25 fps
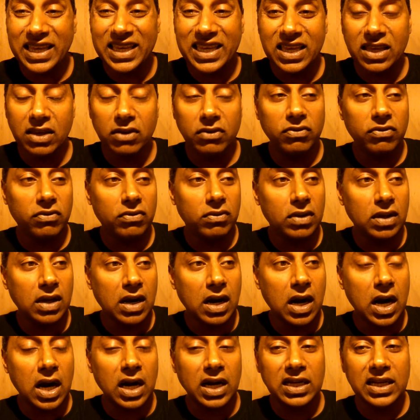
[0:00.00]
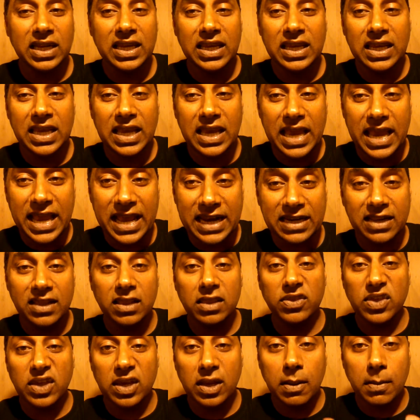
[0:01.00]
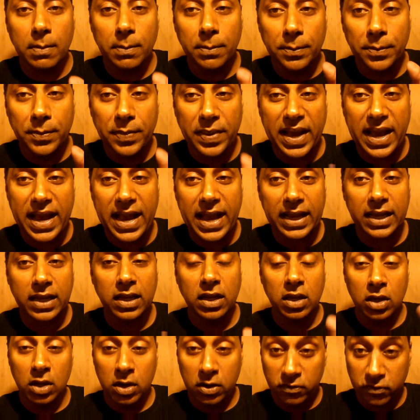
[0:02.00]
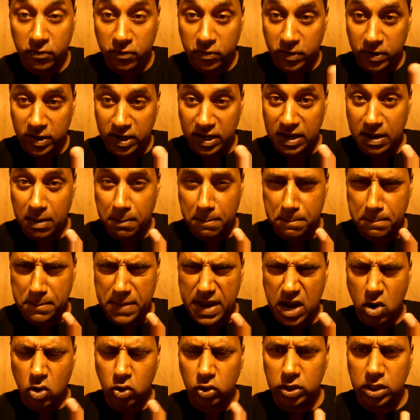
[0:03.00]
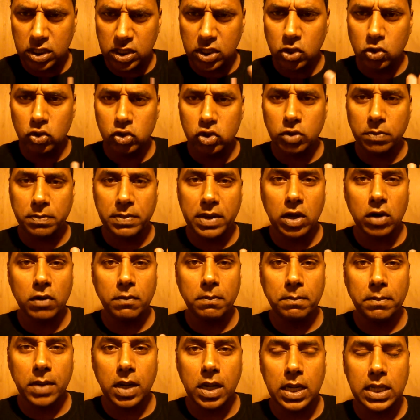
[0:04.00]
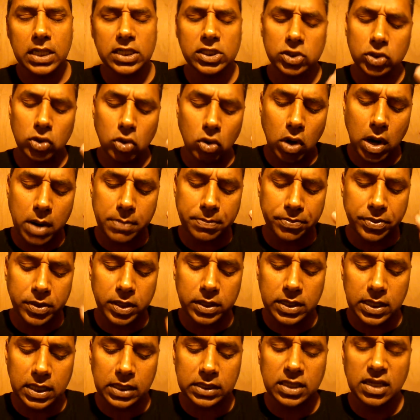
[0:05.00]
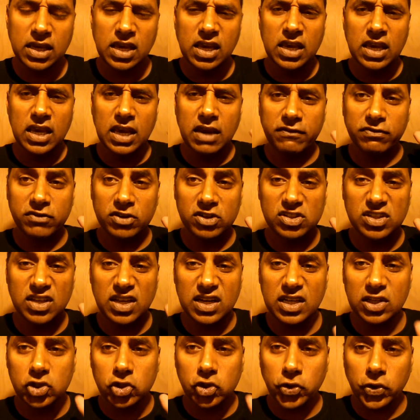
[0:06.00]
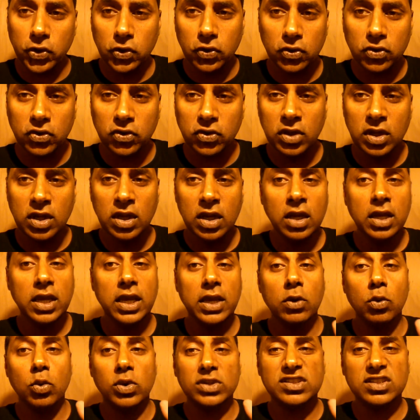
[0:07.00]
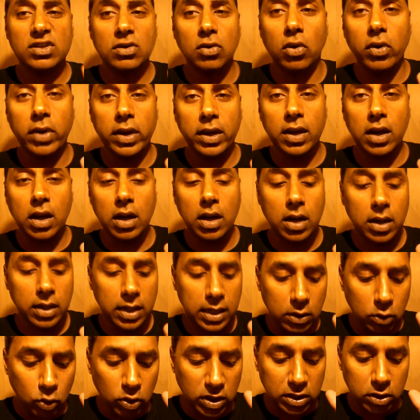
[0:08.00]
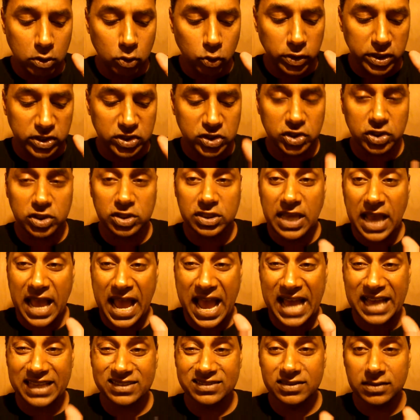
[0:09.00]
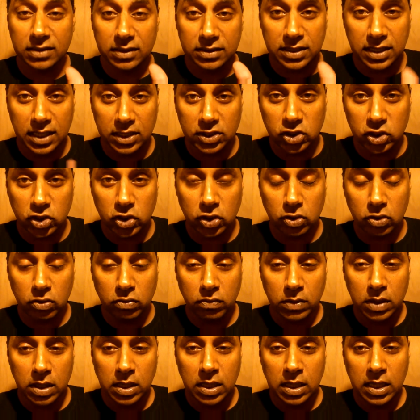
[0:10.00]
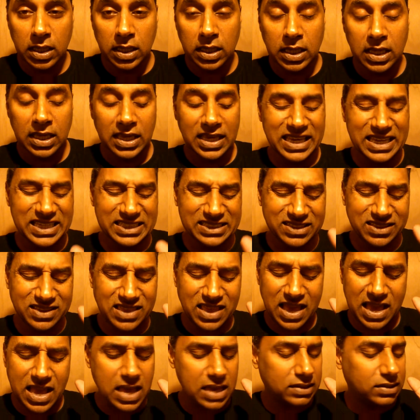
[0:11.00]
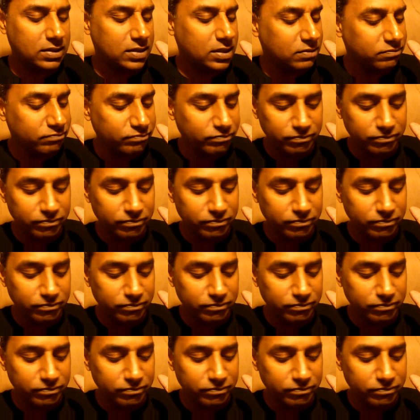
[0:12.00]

give hardly anything back for the amount, the huge amount of money. So I predict if there's any truth in what's going on and what Richards has to teach you, is that